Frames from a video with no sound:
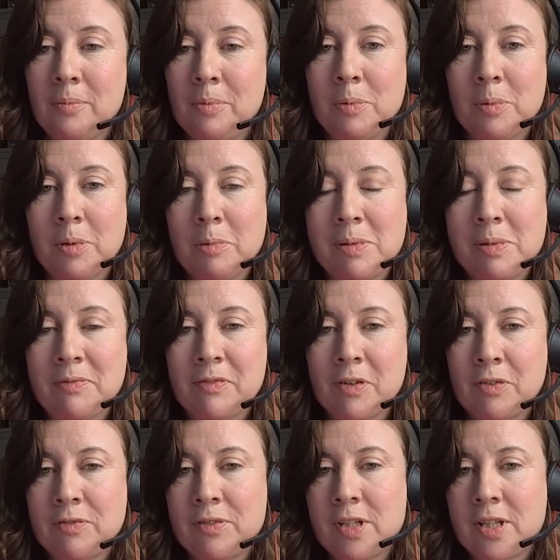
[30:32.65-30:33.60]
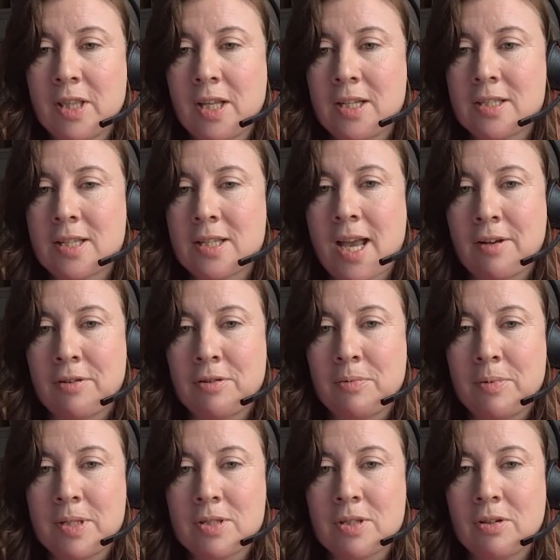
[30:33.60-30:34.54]
we want to be involved in this. How
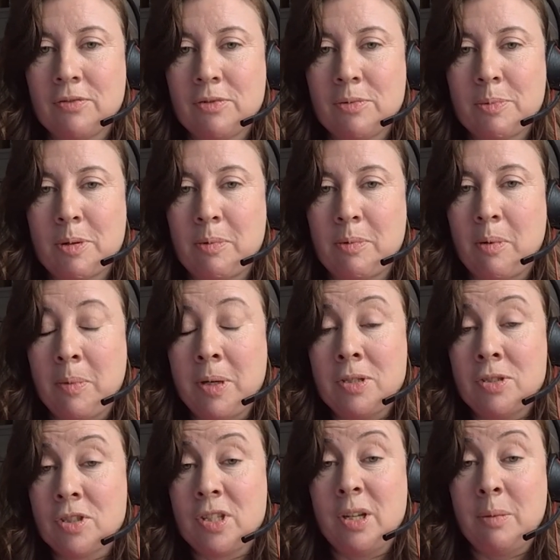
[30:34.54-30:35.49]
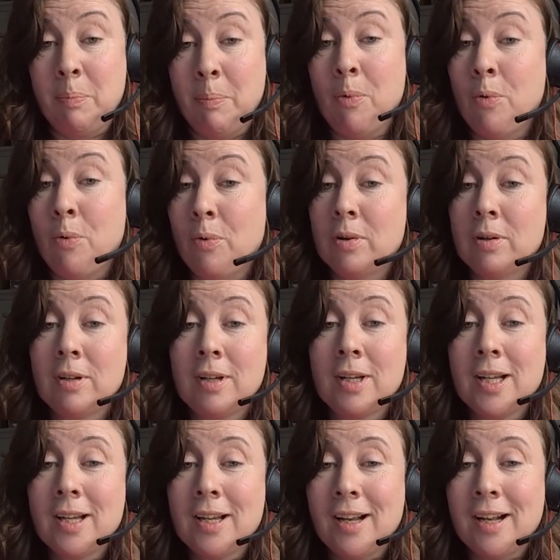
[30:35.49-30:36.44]
do we solve the problem? We just need more,
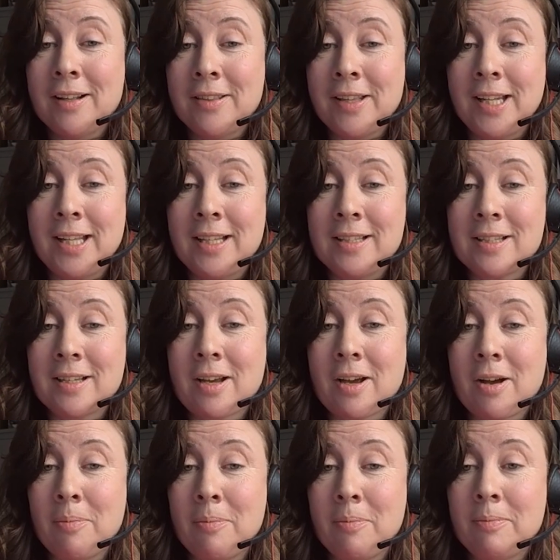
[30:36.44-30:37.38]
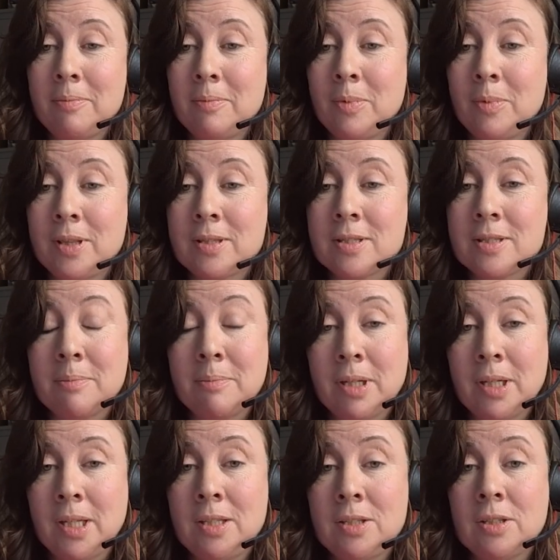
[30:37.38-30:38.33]
and they need to come with some
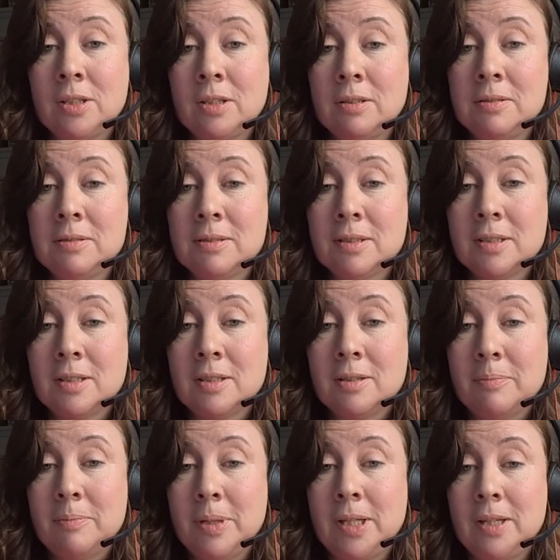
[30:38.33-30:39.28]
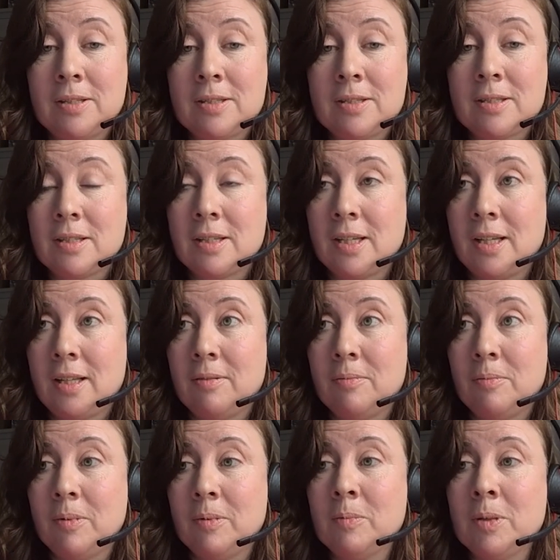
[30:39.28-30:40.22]
money too, because
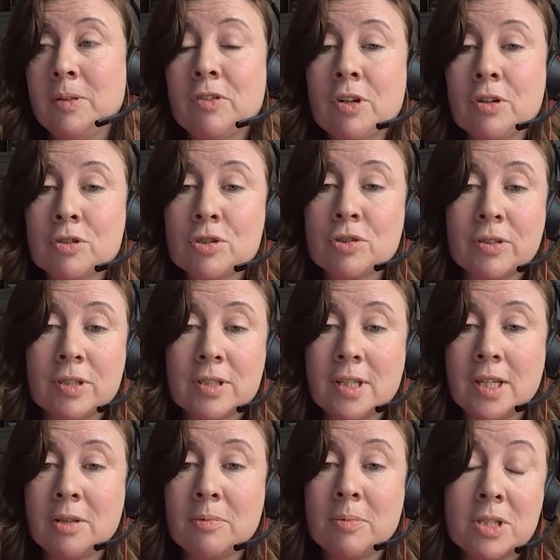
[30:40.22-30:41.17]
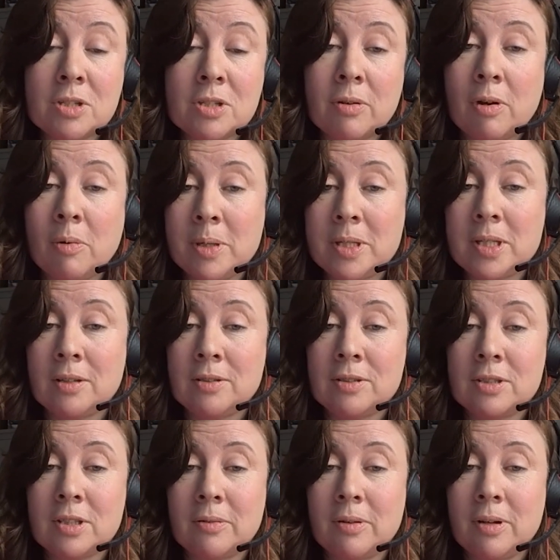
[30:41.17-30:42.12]
we've got a choice: either we do it or we
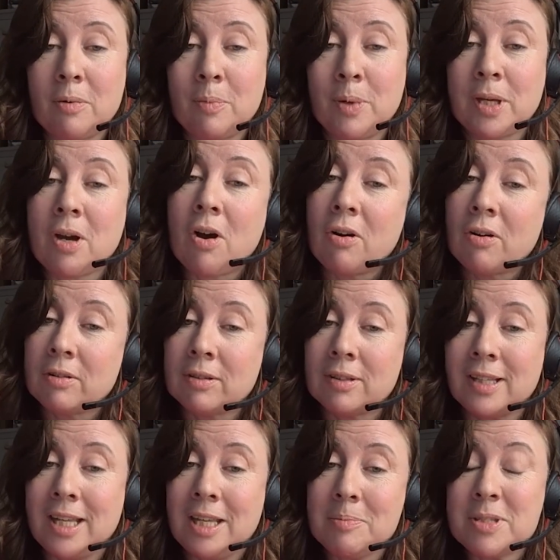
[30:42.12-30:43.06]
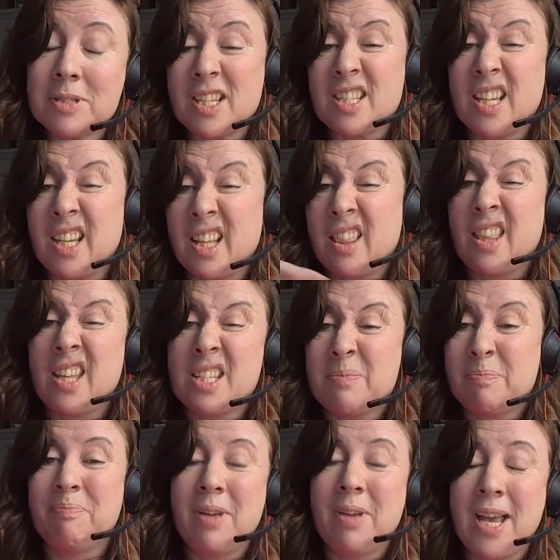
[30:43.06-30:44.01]
don't do it, and we can't keep sitting in this
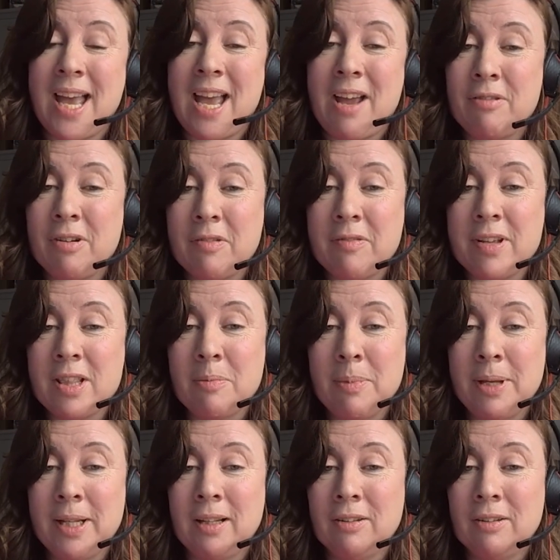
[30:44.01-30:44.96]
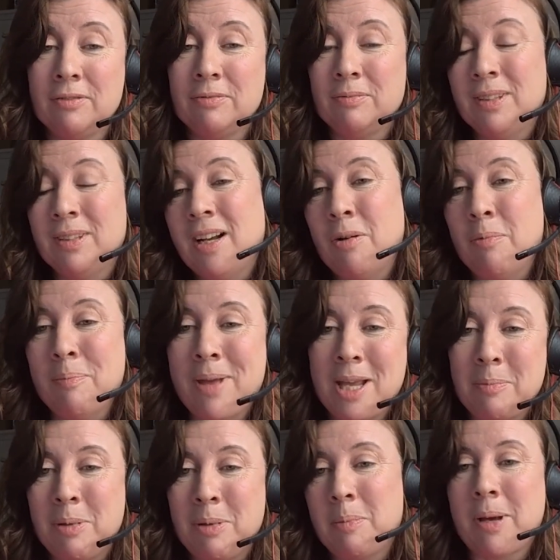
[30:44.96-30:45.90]
area in the middle of
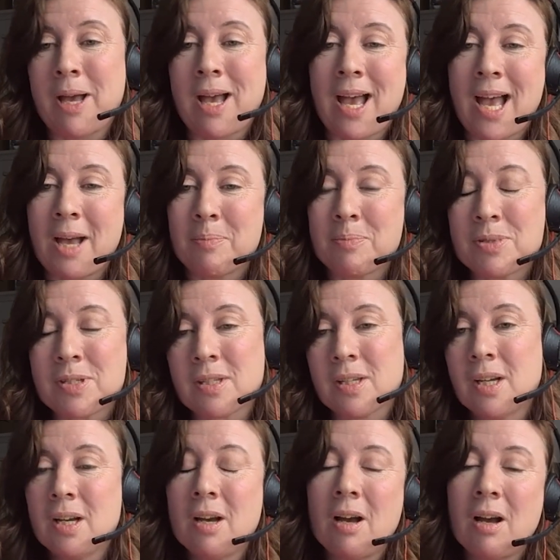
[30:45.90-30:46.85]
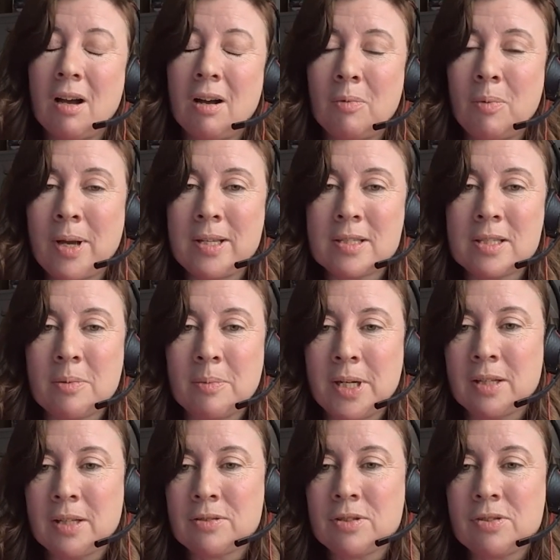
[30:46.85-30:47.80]
maybe, perhaps, I'll wait someone
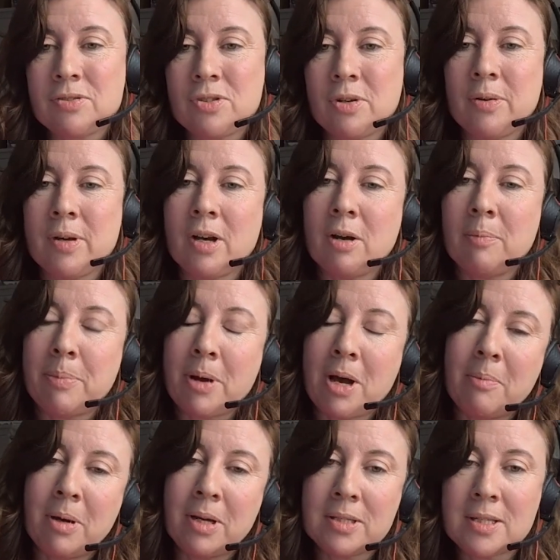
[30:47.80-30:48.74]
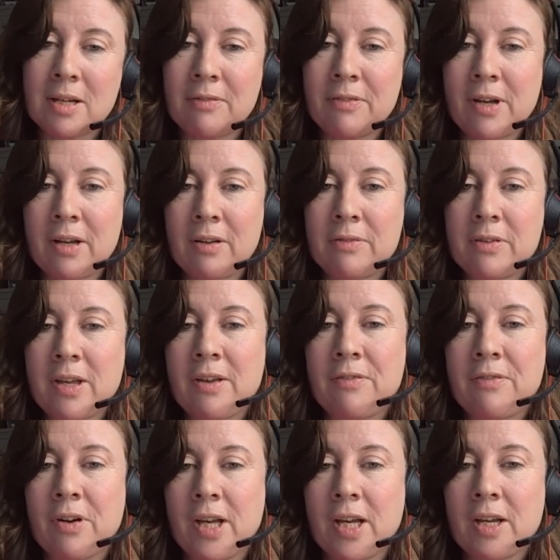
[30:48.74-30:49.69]
else to do it. I'll buy myself out of it
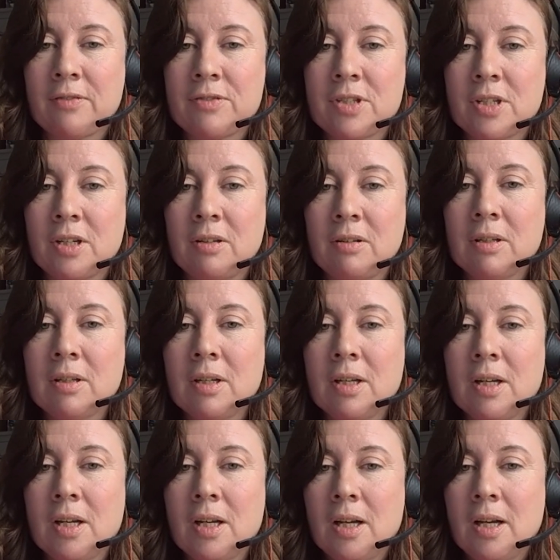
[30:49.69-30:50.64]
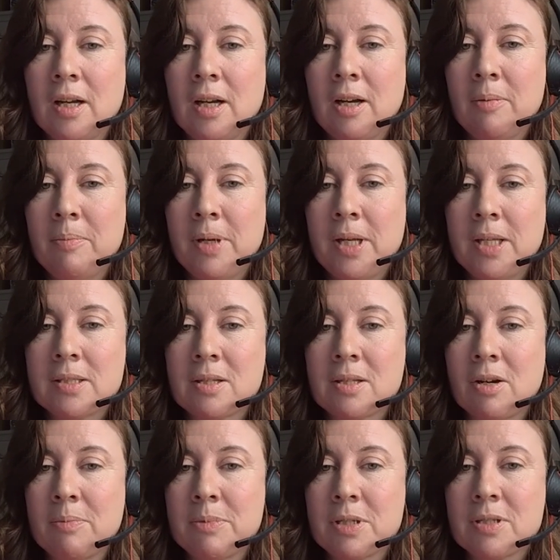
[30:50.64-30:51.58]
if I have to. It's
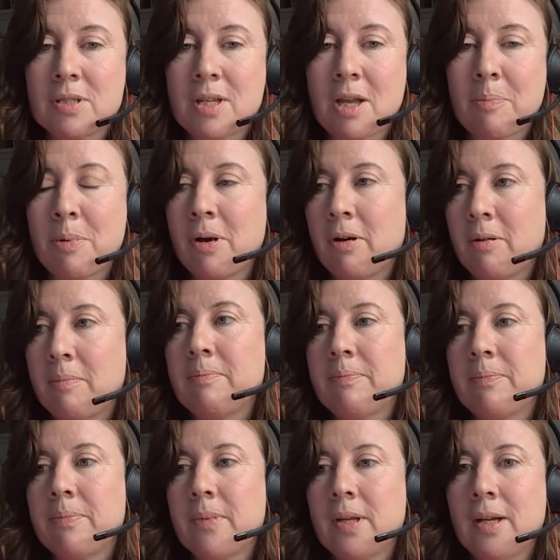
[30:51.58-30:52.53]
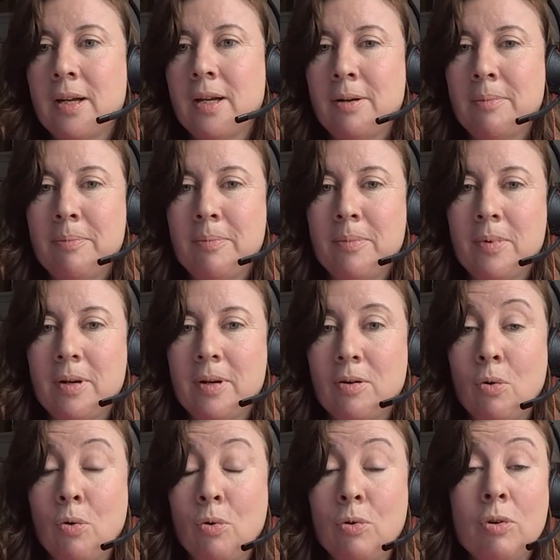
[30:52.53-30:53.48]
time to step up.
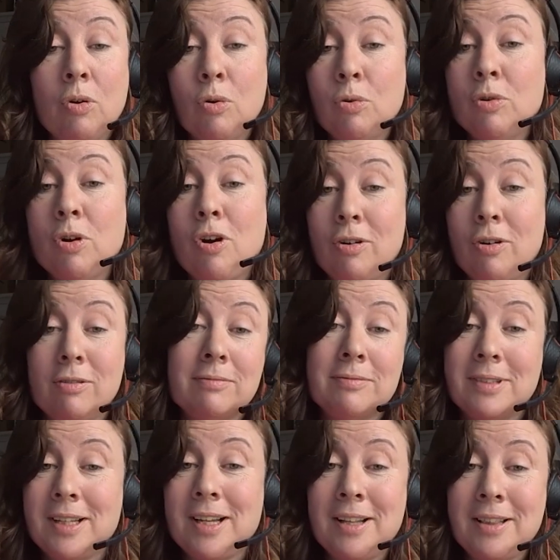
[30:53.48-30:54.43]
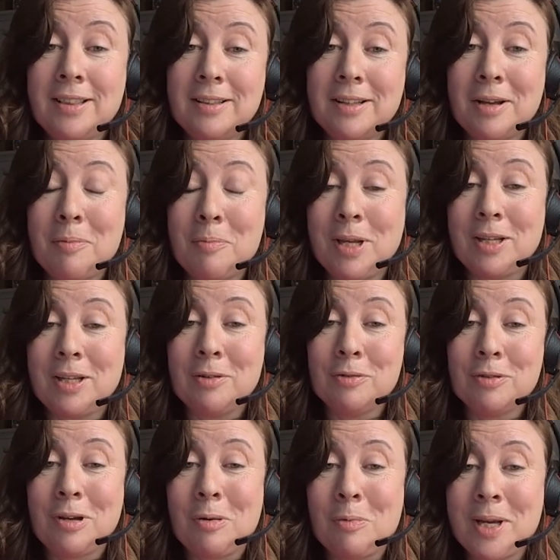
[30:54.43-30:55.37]
Or not, and we can
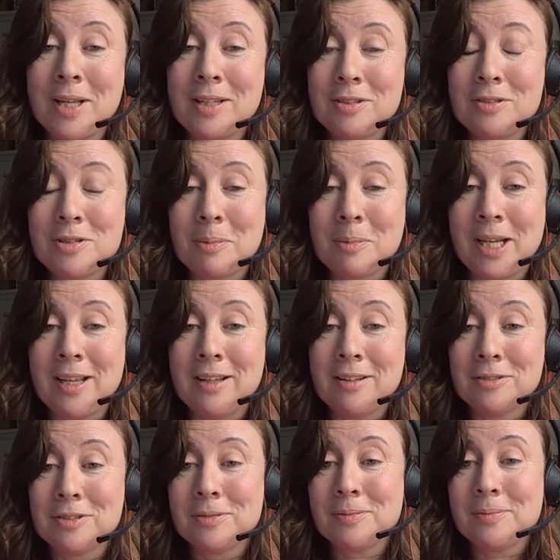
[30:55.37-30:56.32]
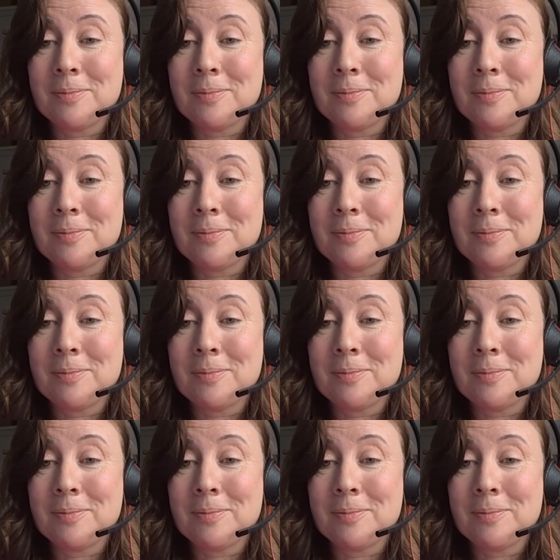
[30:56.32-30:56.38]
all go away and do something else.